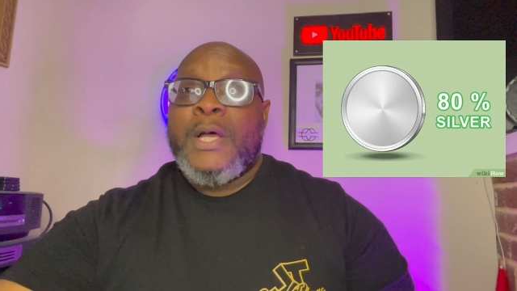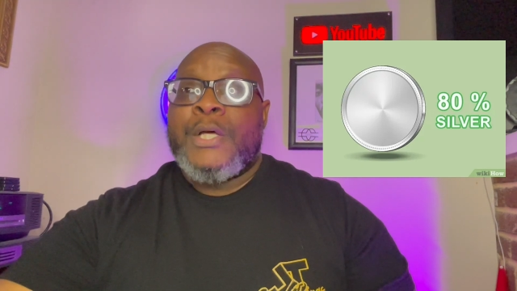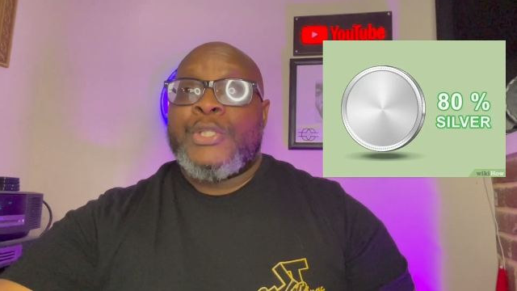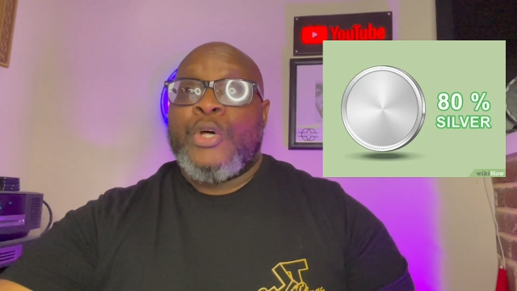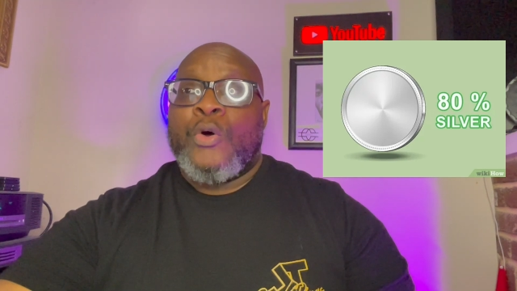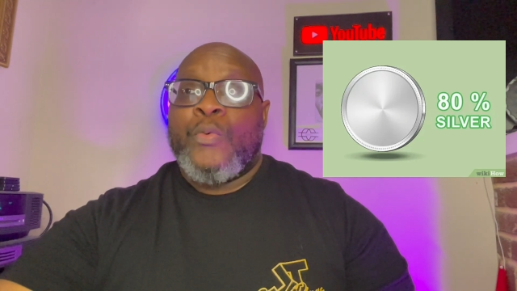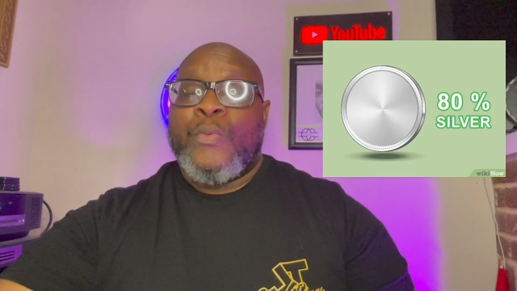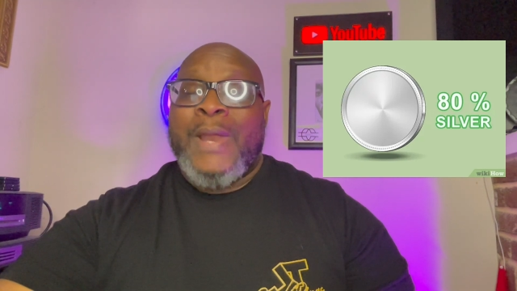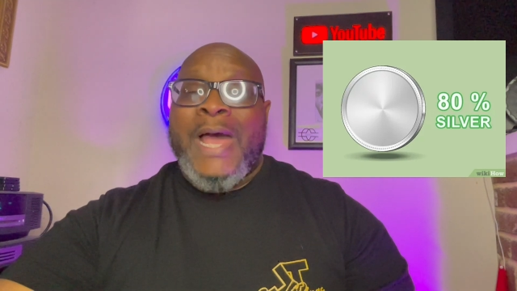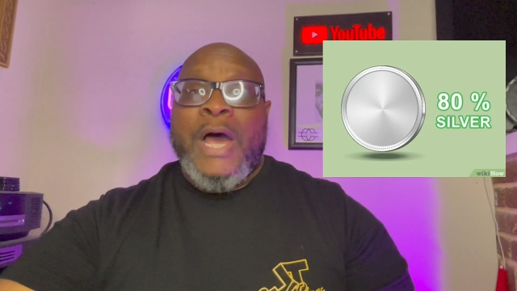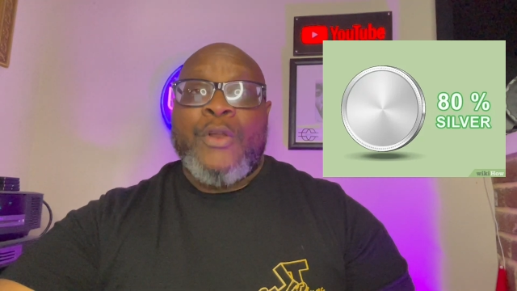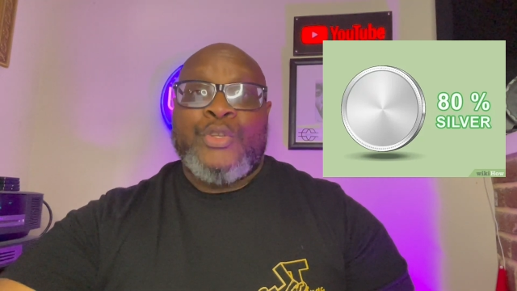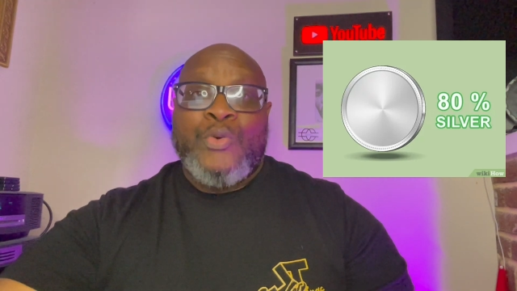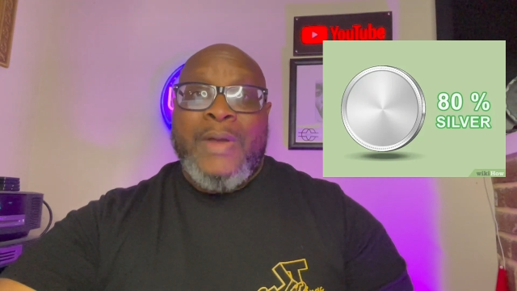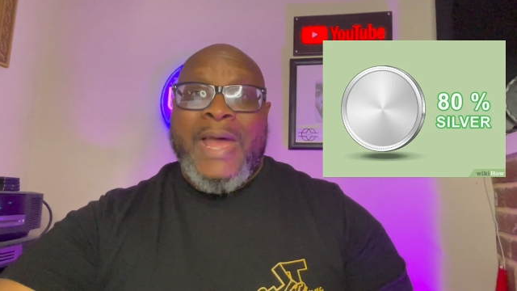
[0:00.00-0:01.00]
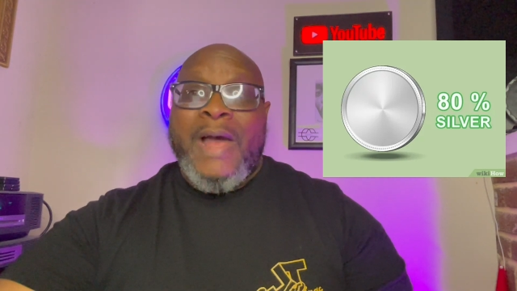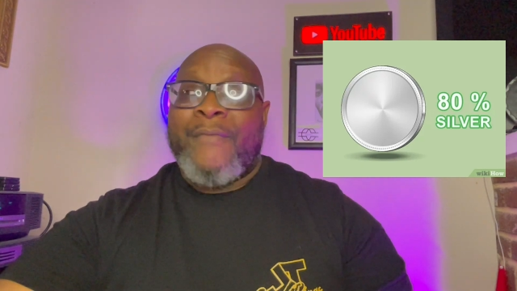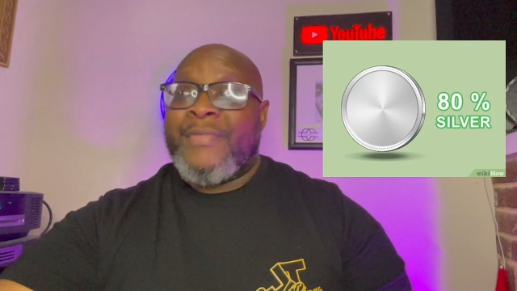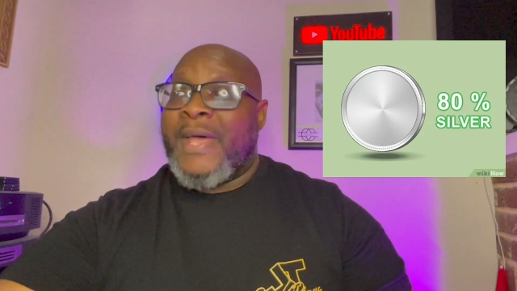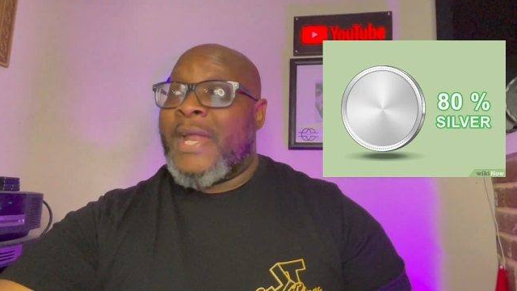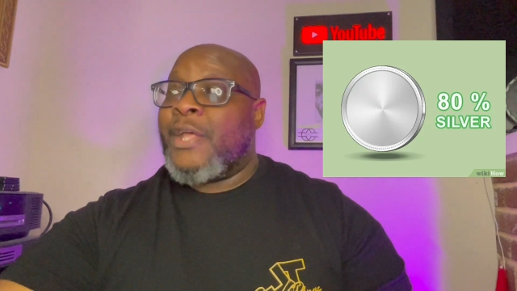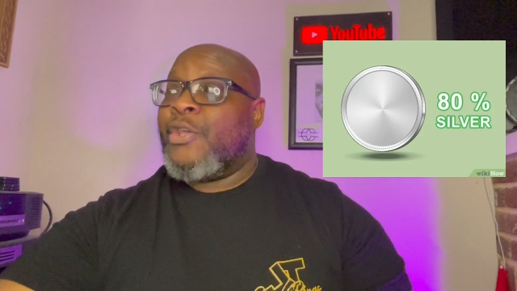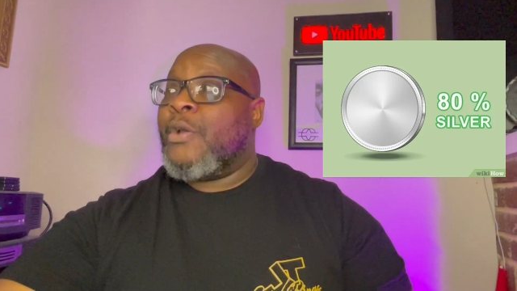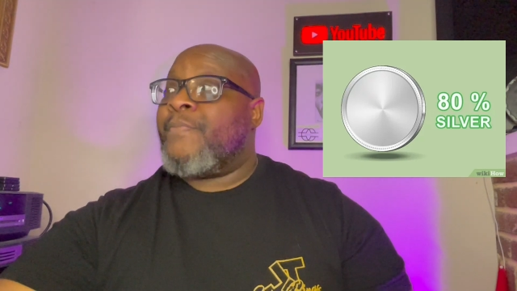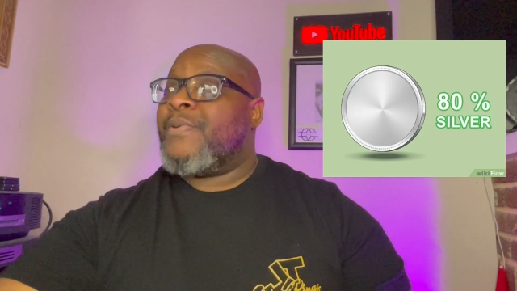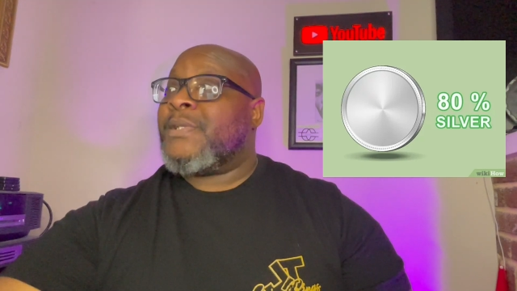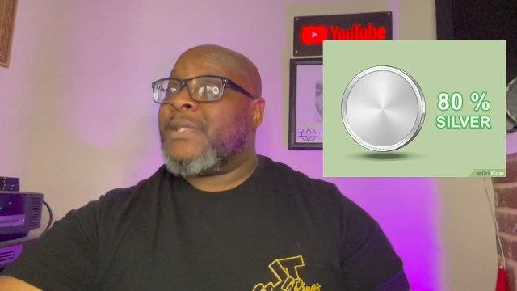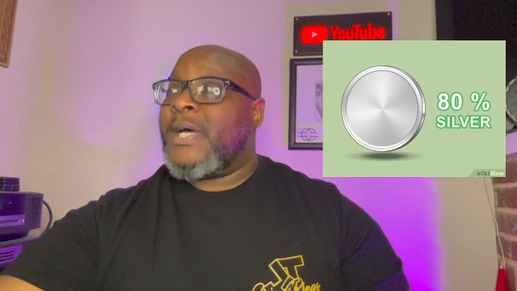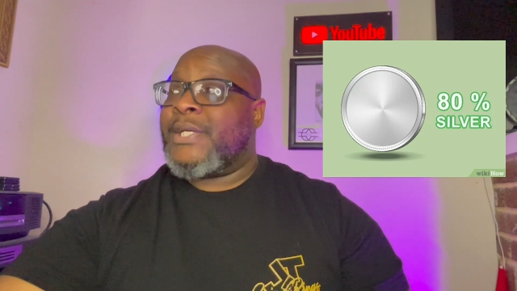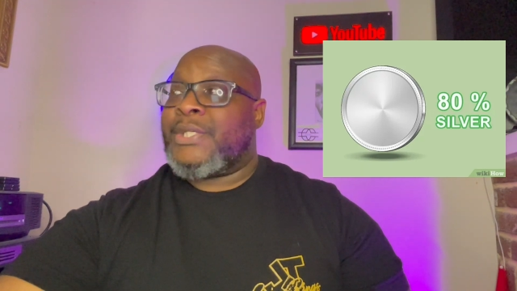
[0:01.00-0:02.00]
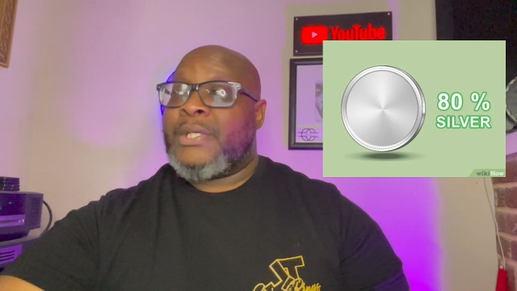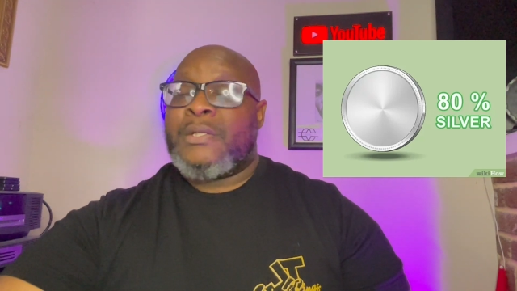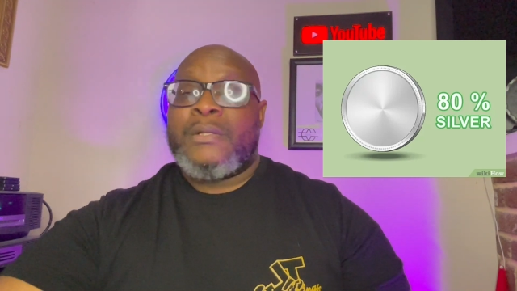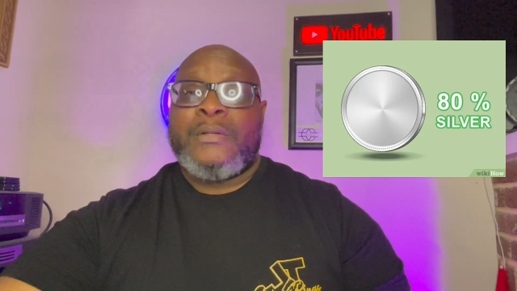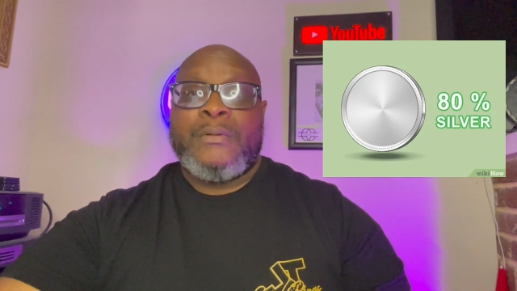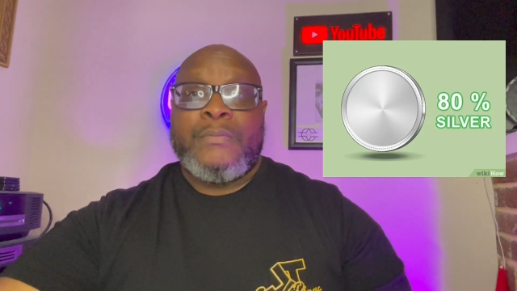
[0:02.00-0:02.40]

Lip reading: So now that you have that in your possession,